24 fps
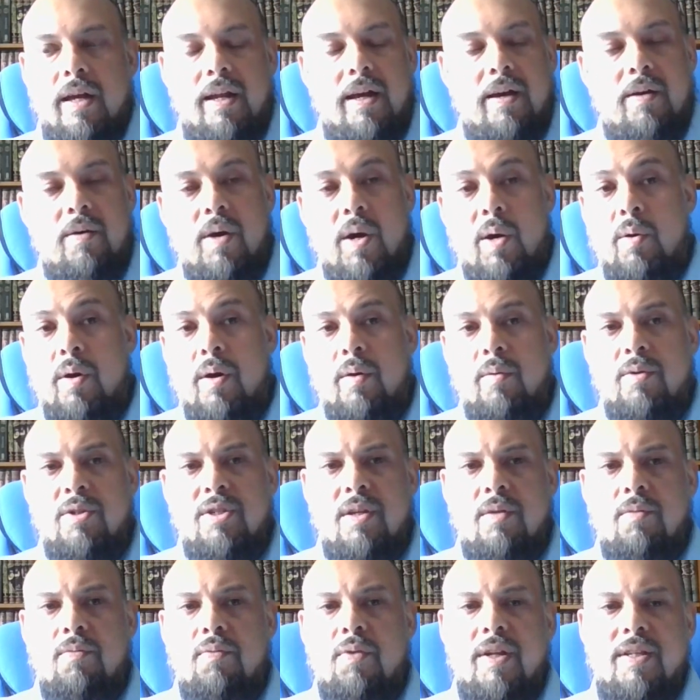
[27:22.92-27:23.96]
and I, I
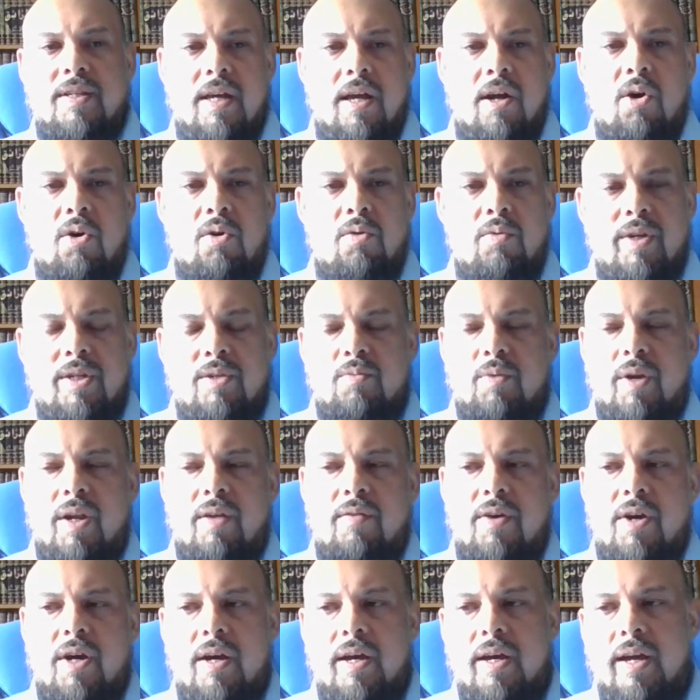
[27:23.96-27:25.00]
was in France, and I always,
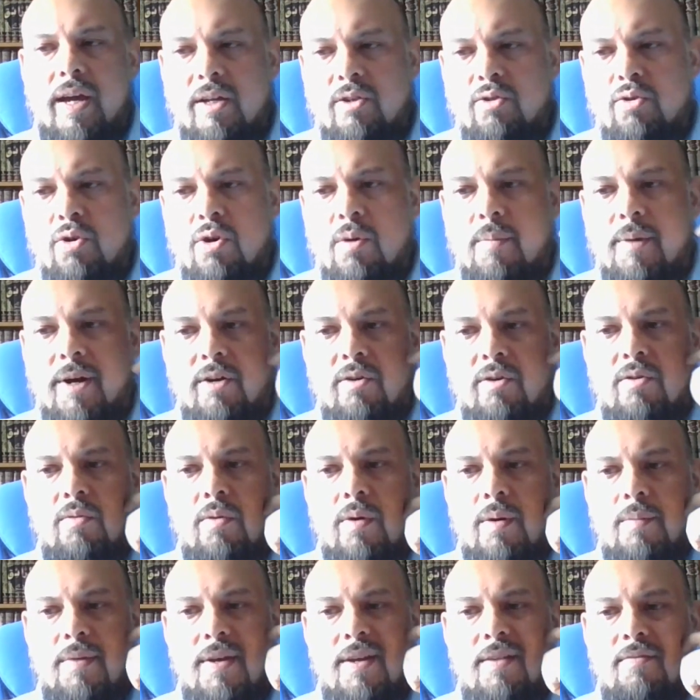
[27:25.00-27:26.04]
whenever I talk about,
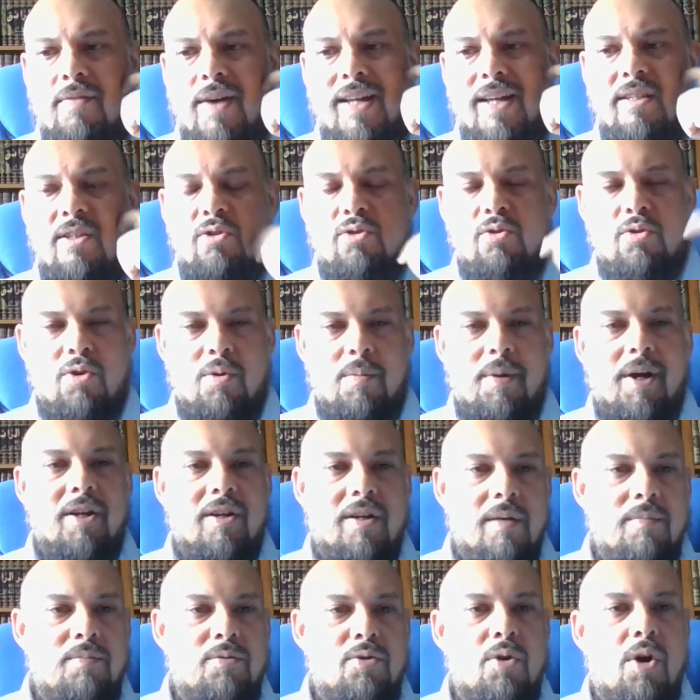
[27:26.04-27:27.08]
I'm invited to talk
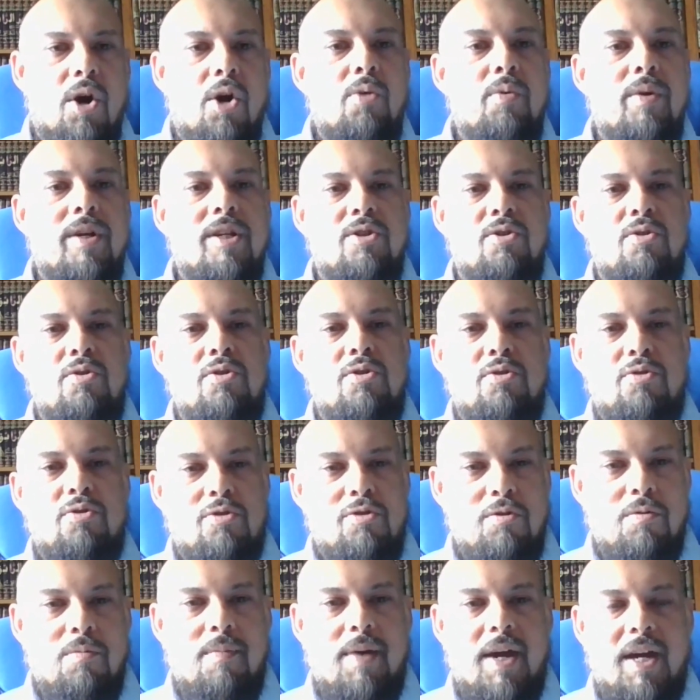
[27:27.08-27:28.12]
about crypto, I always use
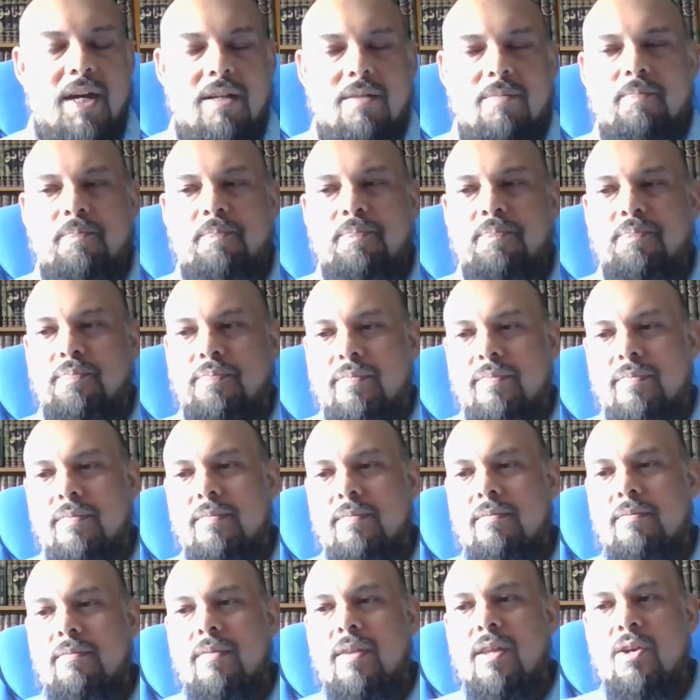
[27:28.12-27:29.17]
two main
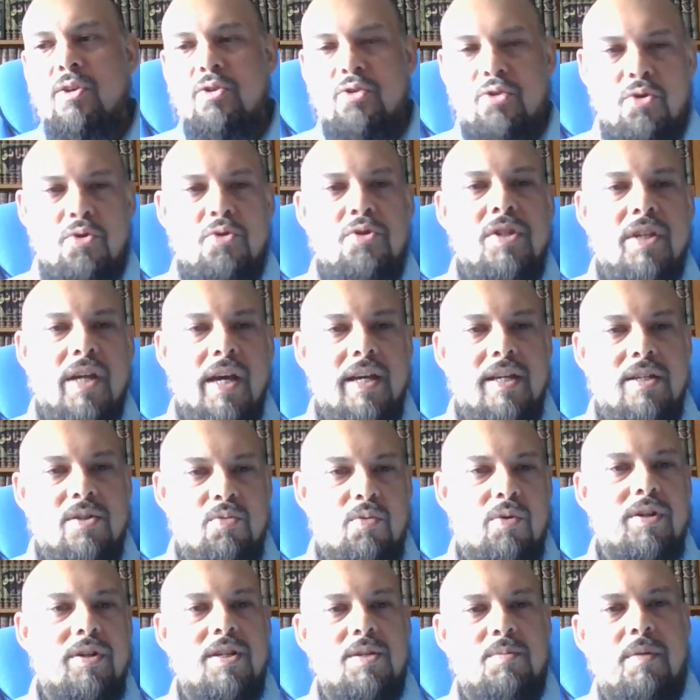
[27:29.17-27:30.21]
use
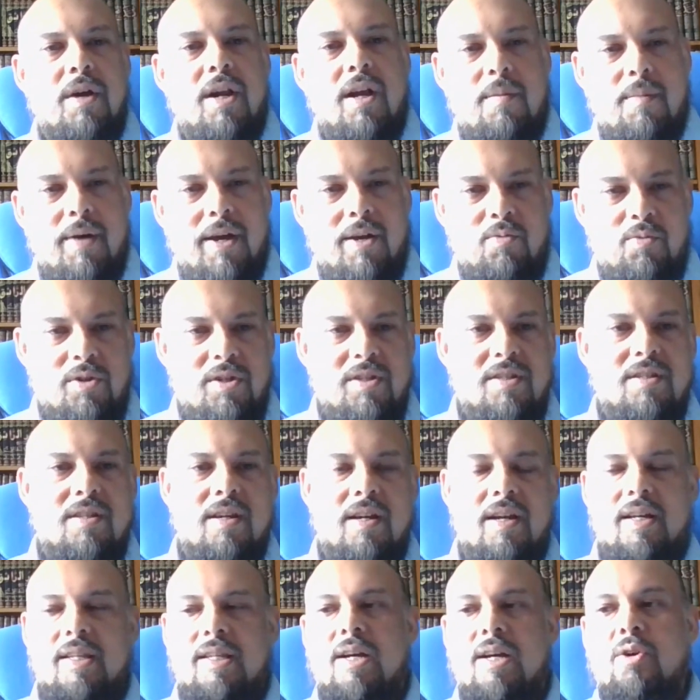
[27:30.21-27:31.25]
case. One is Marhaba and one is
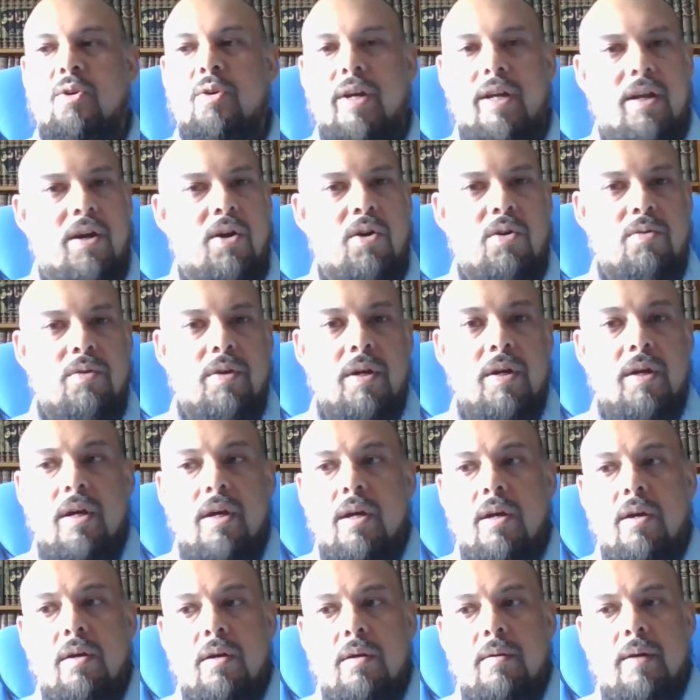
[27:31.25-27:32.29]
Takadao. And I'll,
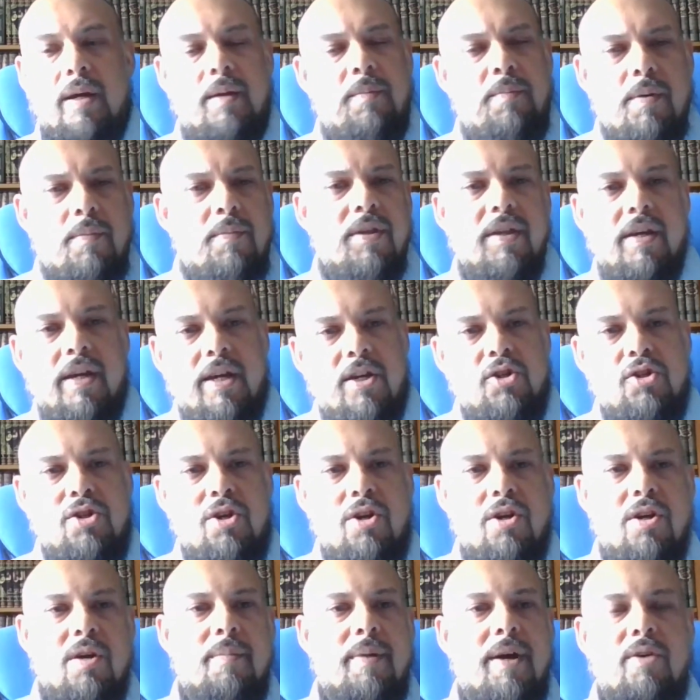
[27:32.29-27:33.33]
and people, they get
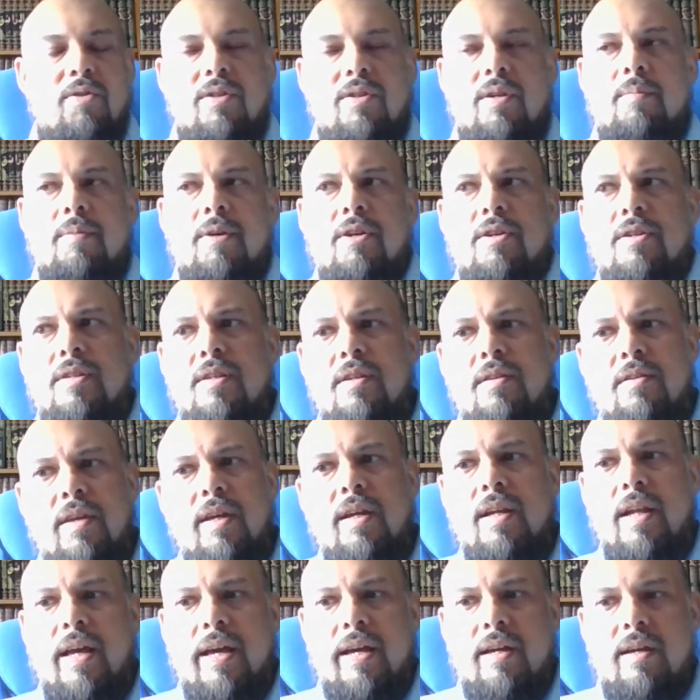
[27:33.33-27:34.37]
shocked about it because they
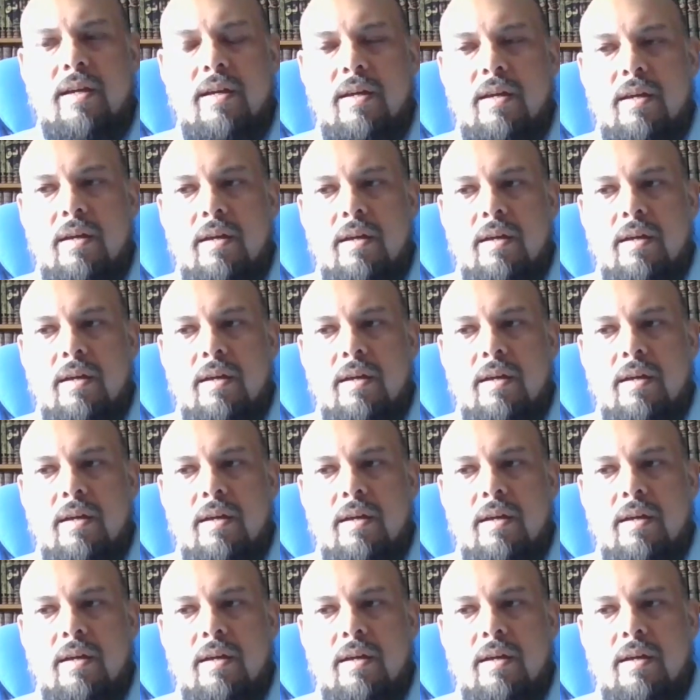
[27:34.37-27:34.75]
think like